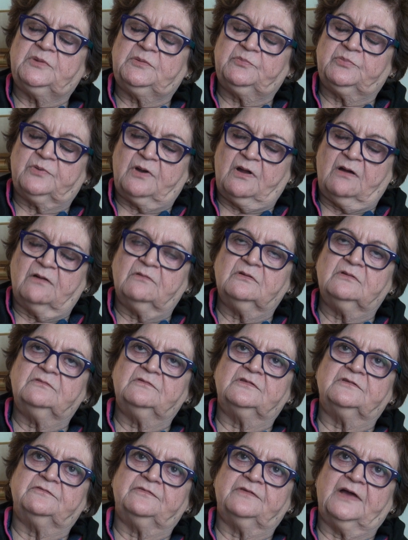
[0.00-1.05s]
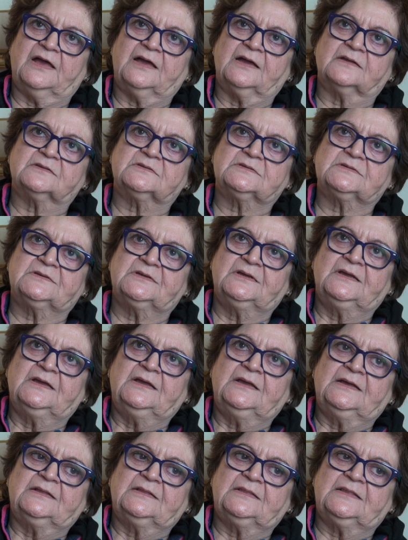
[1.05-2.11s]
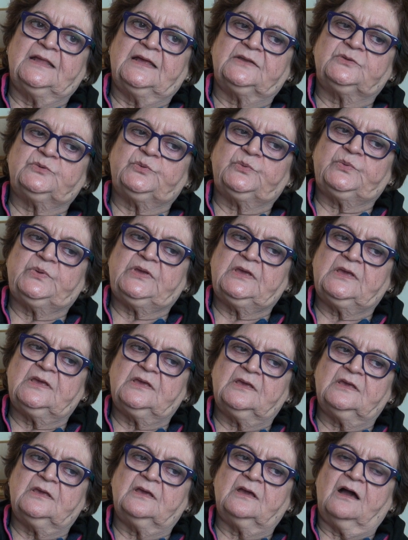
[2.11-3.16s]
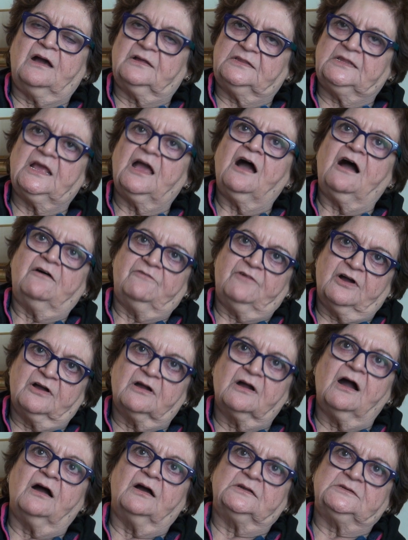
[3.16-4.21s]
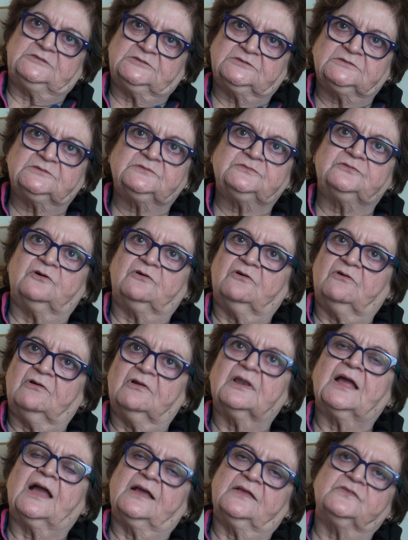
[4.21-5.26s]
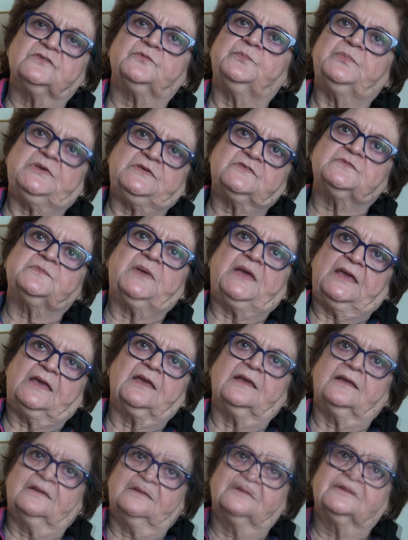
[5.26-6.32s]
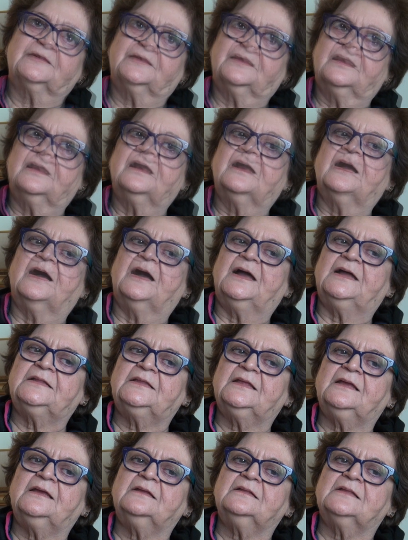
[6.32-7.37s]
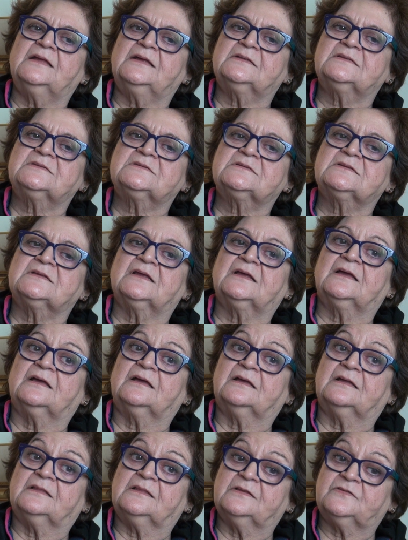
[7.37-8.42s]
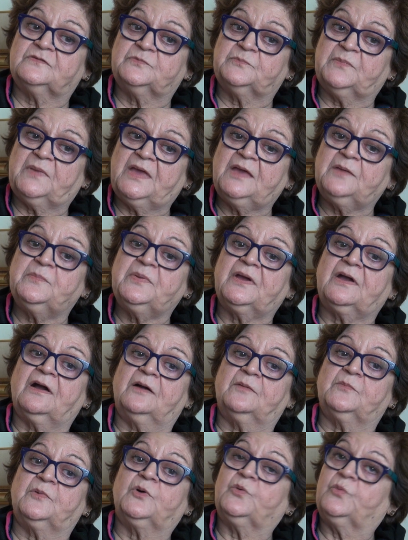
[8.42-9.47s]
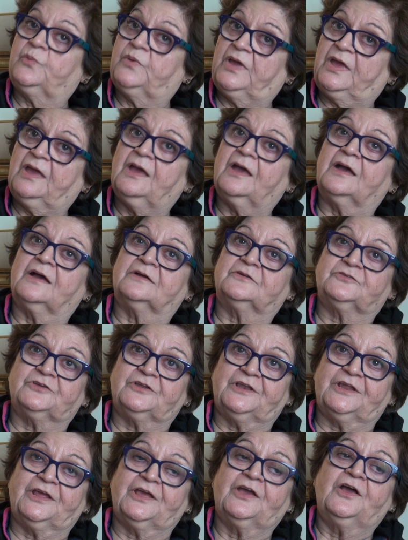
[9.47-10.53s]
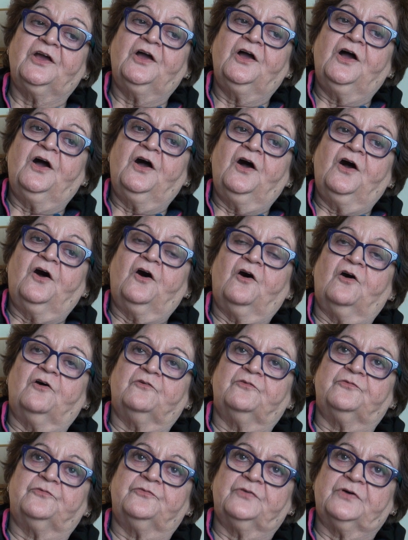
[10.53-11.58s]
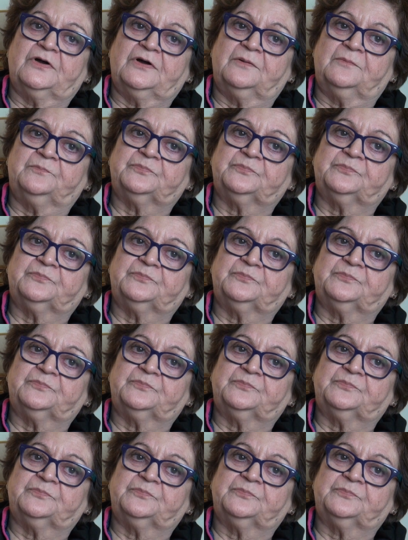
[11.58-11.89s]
we can be proud of the fact that we are the avant-garde for all kinds of peacemaking. I think that this may become a way actually of